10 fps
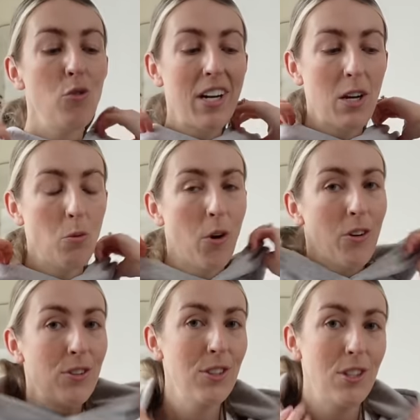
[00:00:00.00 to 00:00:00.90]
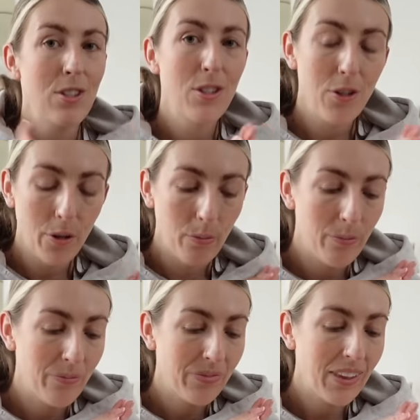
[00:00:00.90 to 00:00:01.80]
really want
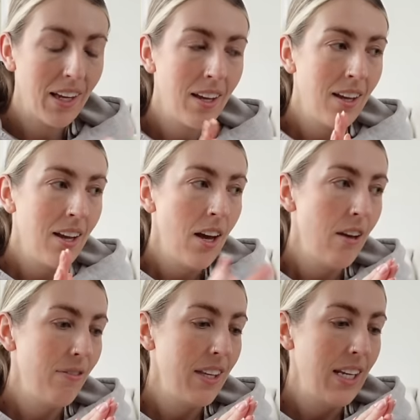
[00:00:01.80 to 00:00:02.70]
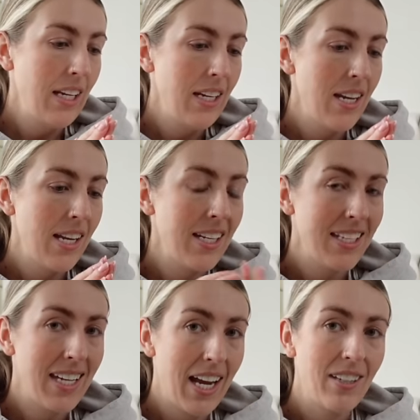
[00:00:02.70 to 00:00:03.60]
some of the
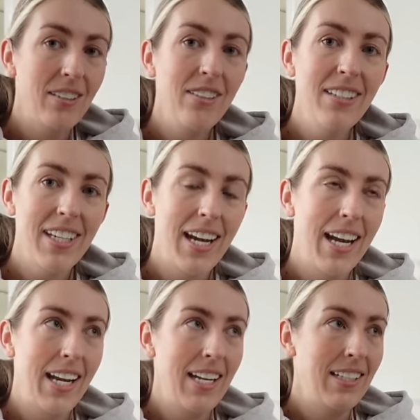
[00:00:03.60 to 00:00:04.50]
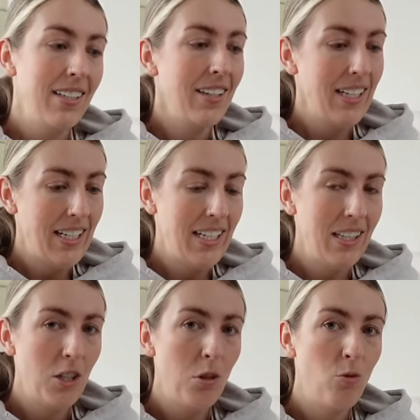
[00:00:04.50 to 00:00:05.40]
gazelles in the
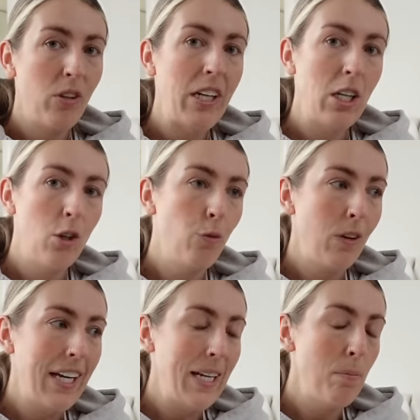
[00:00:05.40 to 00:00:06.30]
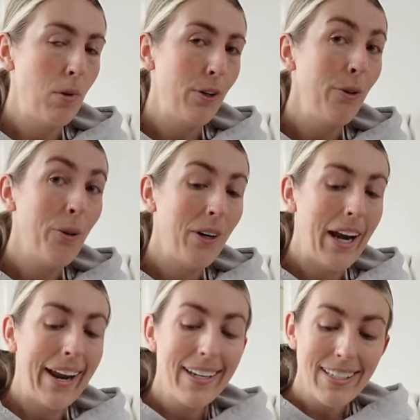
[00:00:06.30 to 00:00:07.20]
they do a really lovely blue
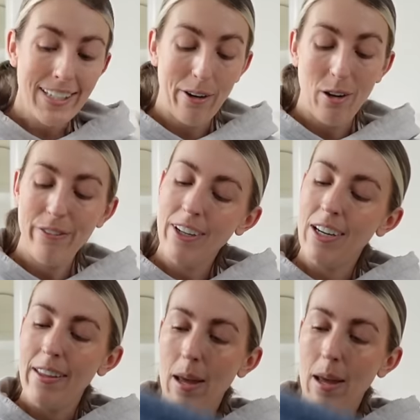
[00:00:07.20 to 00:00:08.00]
color so i feel like